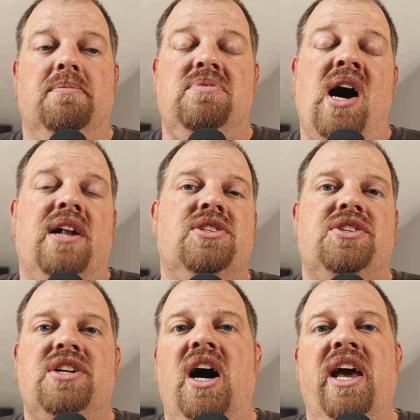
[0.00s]
not
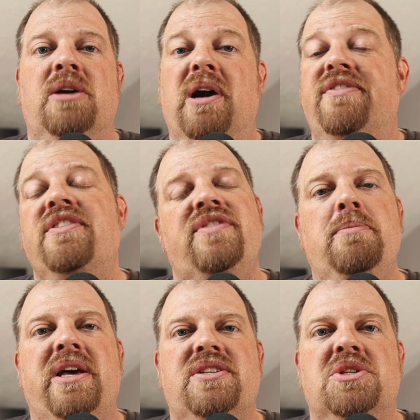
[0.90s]
just to hike by 50
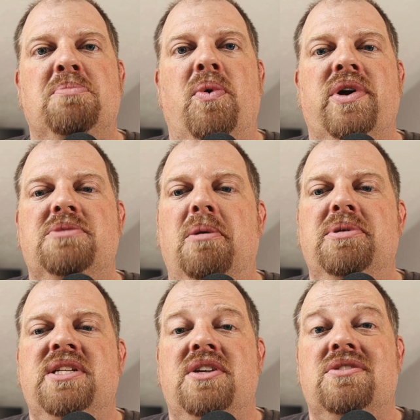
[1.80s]
basis points, but
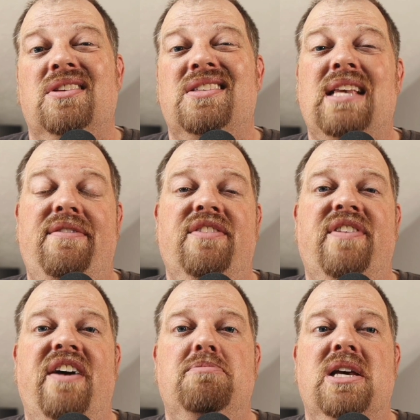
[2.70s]
potentially
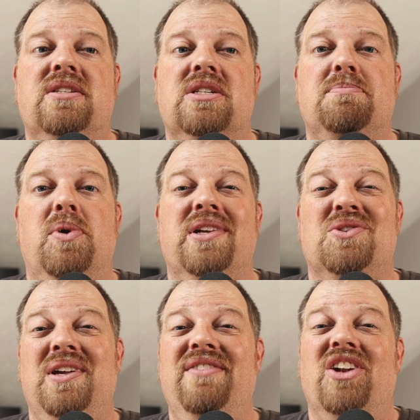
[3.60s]
75 basis
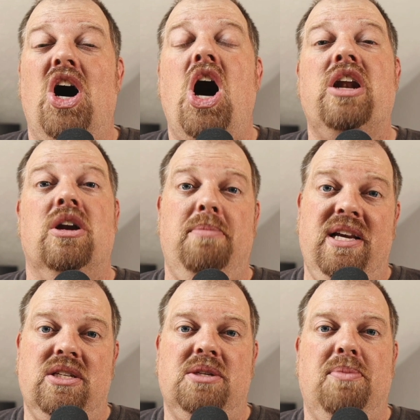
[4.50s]
points or even 100
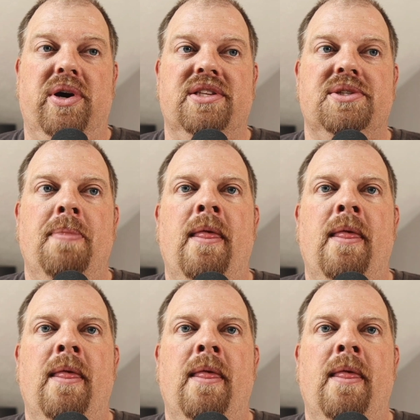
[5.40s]
basis points.